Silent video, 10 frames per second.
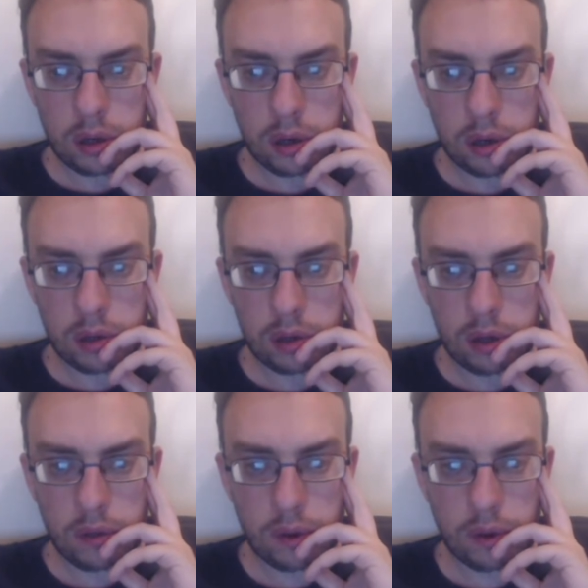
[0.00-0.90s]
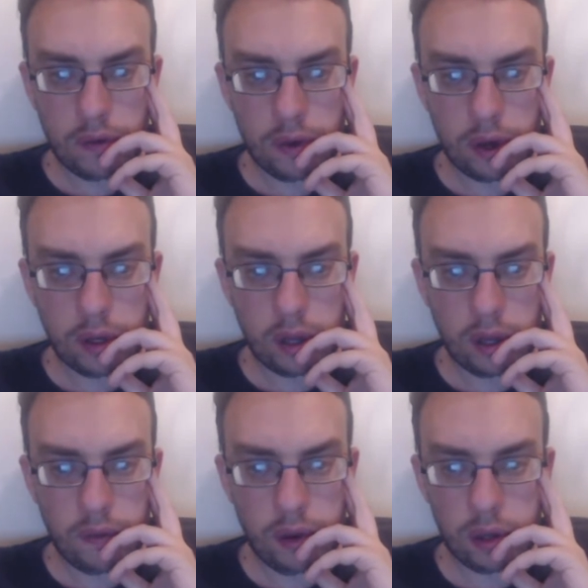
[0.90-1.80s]
Right, let's see if we can find
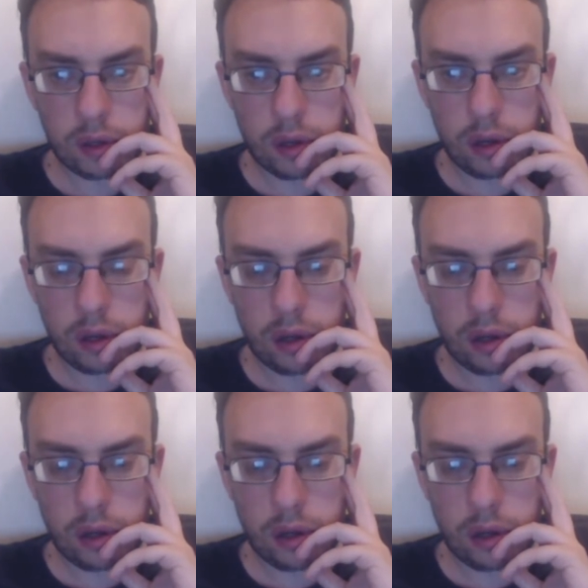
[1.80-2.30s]
anything that's got...